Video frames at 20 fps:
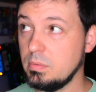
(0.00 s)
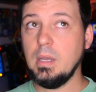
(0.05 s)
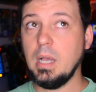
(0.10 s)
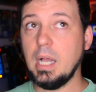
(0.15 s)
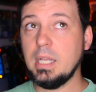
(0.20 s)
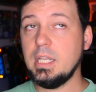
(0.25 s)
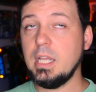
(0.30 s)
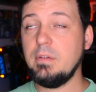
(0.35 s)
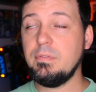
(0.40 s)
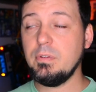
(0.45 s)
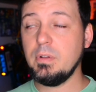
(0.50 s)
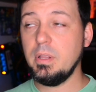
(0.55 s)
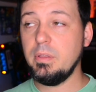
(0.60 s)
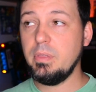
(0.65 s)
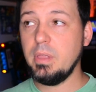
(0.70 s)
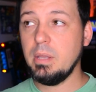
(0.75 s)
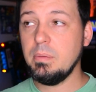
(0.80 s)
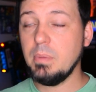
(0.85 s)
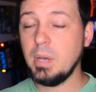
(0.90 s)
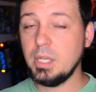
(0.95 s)
I definitely
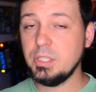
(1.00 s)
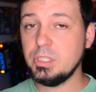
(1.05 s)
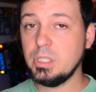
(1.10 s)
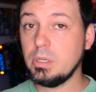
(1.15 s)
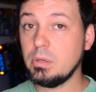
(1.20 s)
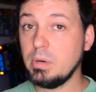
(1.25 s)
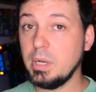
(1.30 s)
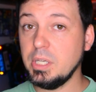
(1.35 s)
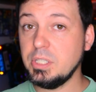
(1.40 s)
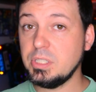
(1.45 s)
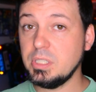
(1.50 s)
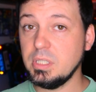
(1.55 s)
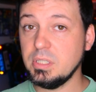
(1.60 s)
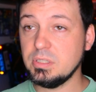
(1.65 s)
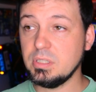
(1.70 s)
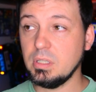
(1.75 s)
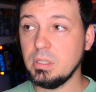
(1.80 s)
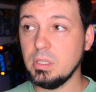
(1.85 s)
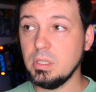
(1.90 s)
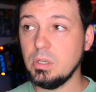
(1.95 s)
think my generation is
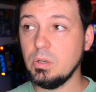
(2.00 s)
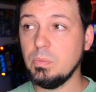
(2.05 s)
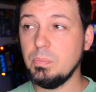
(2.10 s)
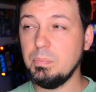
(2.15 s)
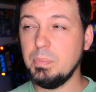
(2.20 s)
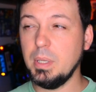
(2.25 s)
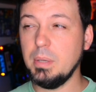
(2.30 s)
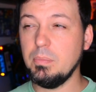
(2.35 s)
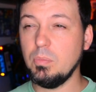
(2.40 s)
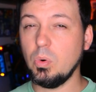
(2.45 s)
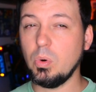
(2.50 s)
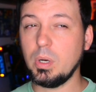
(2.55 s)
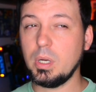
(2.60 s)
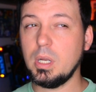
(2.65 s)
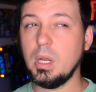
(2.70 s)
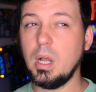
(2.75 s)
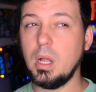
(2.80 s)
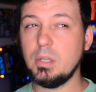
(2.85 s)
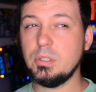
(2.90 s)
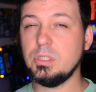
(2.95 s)
a little bit more
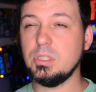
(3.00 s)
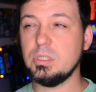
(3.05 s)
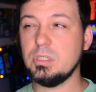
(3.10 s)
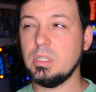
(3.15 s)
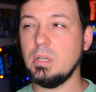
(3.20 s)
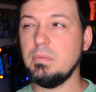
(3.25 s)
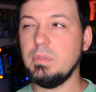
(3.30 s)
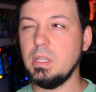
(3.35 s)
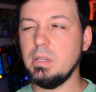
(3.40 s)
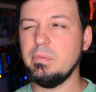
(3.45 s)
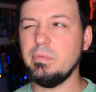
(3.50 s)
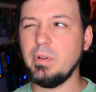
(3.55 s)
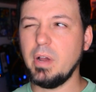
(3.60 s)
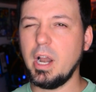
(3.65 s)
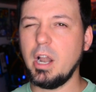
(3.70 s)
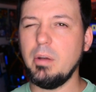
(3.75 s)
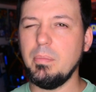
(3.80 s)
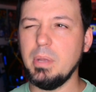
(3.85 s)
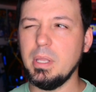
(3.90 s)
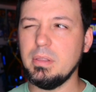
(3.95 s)
conscious of the
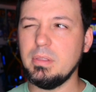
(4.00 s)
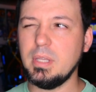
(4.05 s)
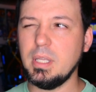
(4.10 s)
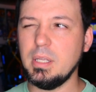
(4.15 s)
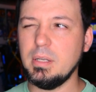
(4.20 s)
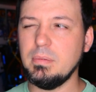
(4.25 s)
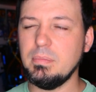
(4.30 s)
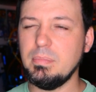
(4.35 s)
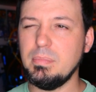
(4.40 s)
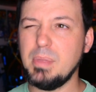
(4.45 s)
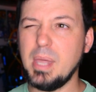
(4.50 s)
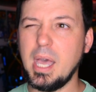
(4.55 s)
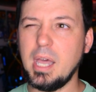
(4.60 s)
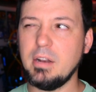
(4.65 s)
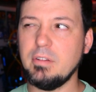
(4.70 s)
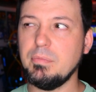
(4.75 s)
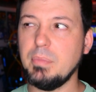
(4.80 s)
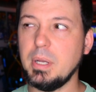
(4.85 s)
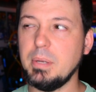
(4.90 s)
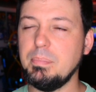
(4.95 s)
environment than that
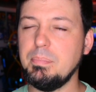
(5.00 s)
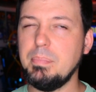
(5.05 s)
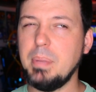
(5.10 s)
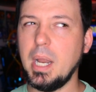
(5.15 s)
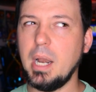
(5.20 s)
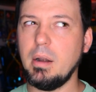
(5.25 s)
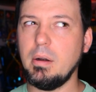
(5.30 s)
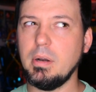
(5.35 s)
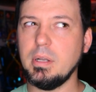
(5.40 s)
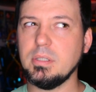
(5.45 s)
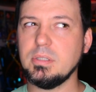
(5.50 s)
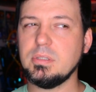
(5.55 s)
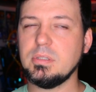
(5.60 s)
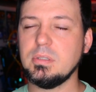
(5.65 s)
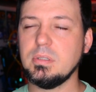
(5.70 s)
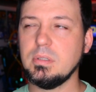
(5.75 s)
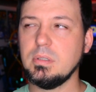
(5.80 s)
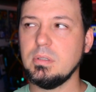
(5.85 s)
of my parents.